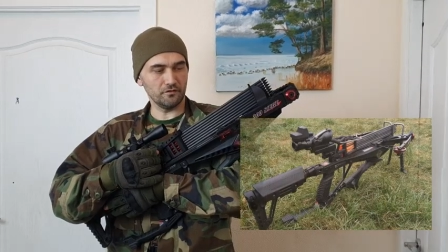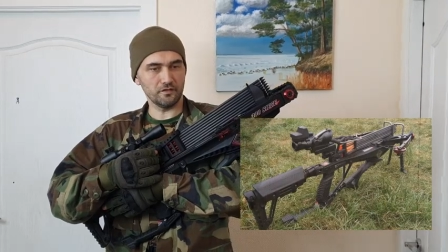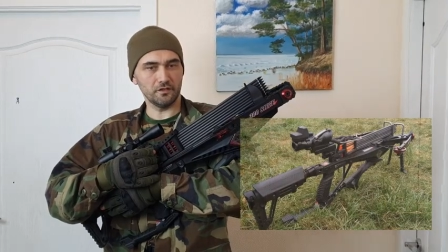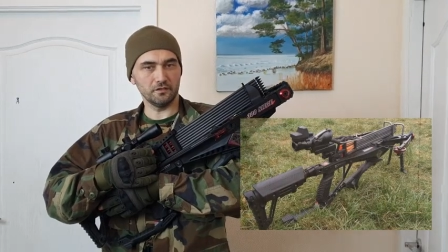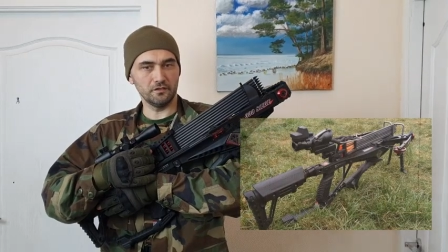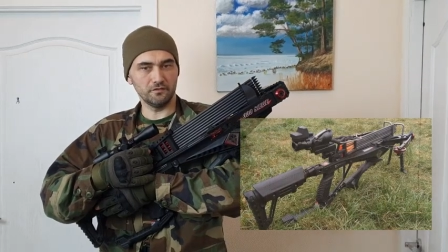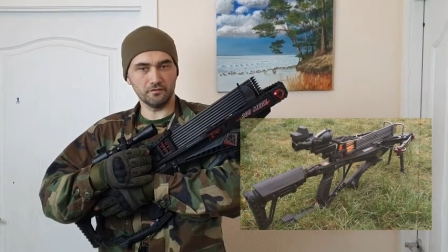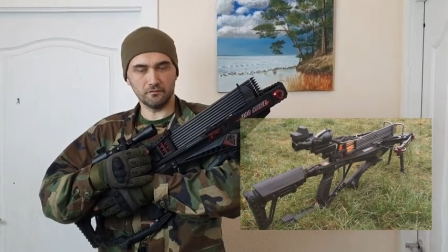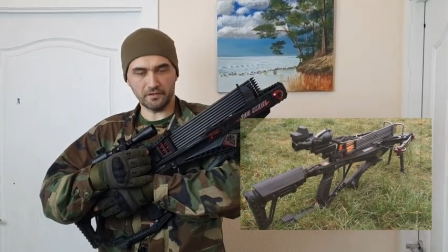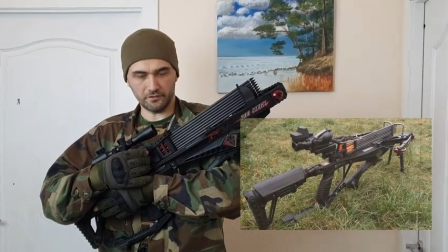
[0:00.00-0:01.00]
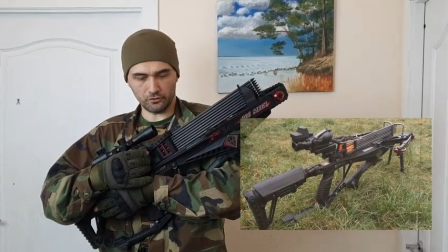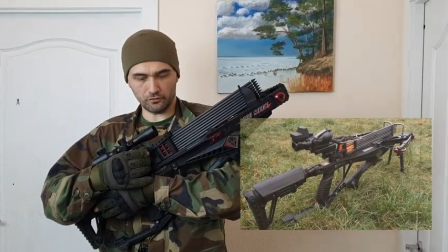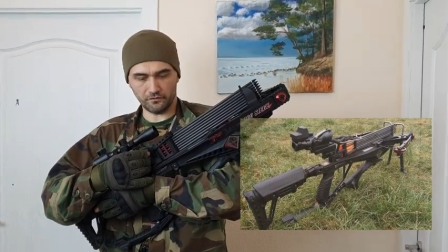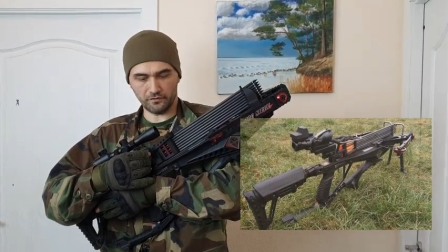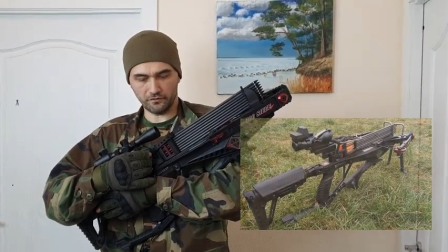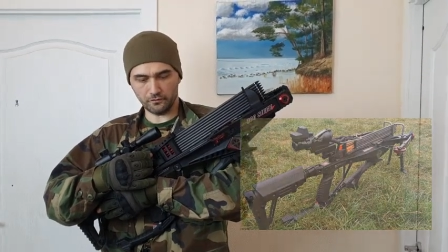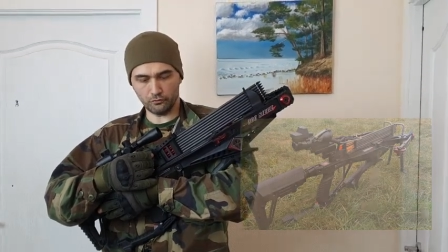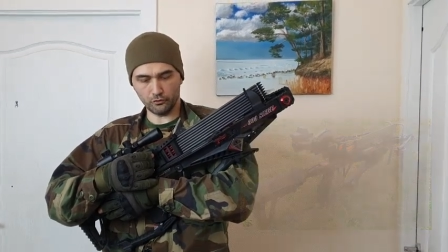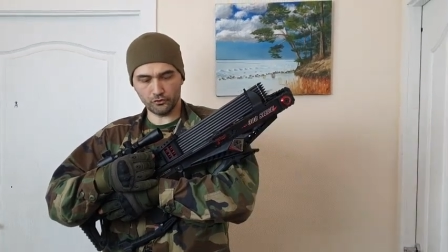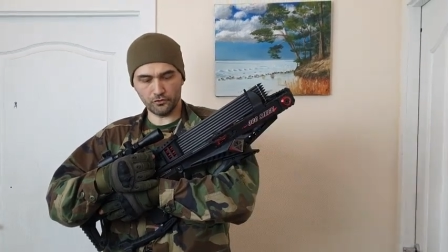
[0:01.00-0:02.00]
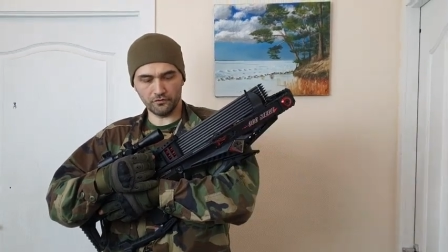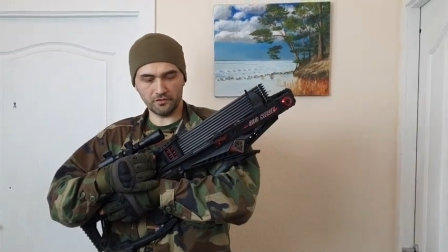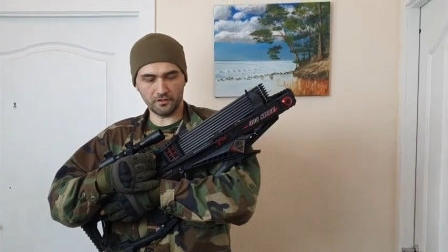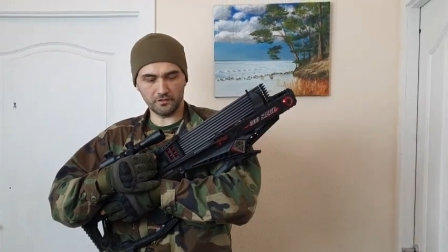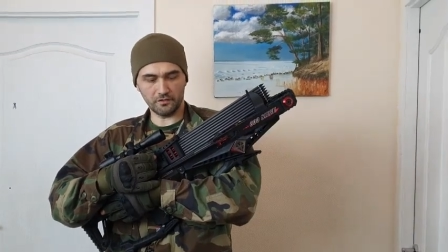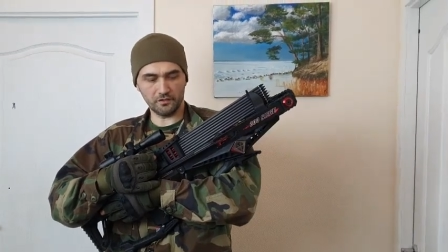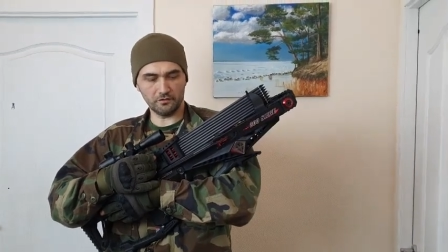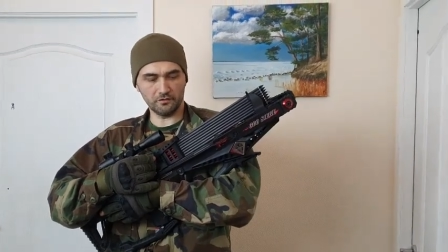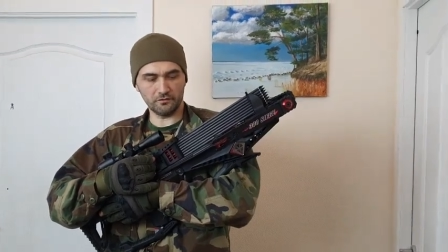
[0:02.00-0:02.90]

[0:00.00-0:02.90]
that disadvantage of this solution is that it